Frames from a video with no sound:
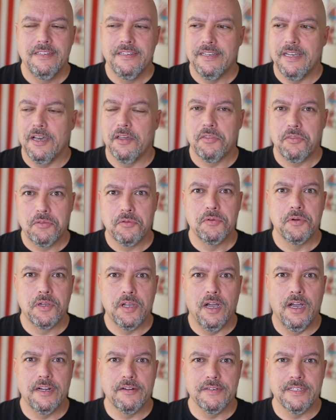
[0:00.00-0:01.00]
uh, through
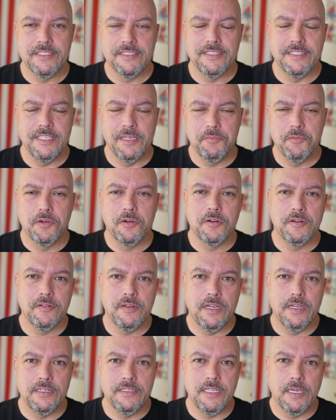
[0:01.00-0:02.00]
Congress to get
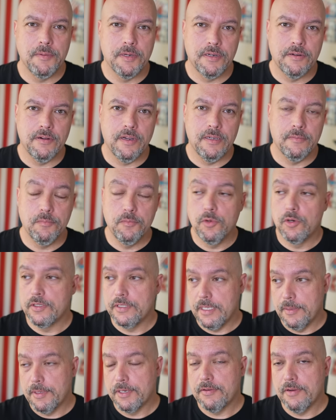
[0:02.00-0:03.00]
more uh, Democrat, more
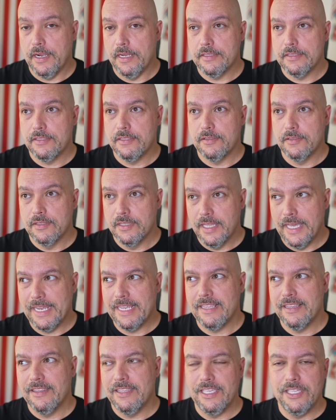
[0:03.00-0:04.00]
Democrats to
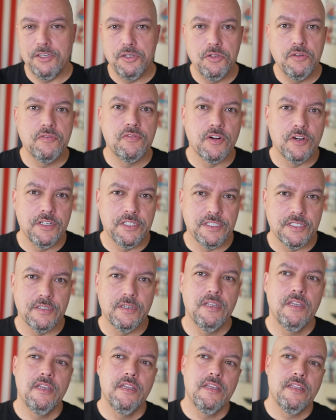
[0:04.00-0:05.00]
like the new
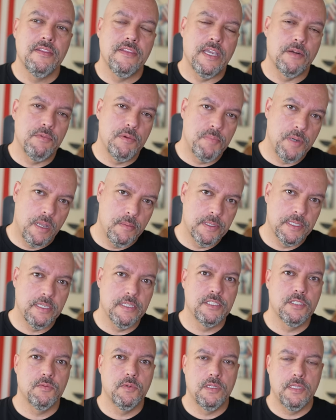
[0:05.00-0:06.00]
version that
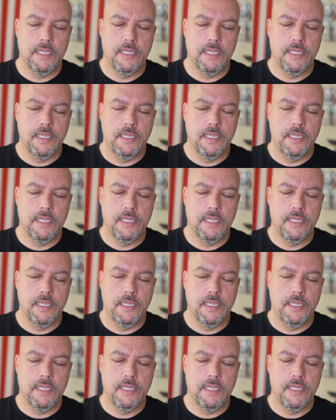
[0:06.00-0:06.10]
Republicans will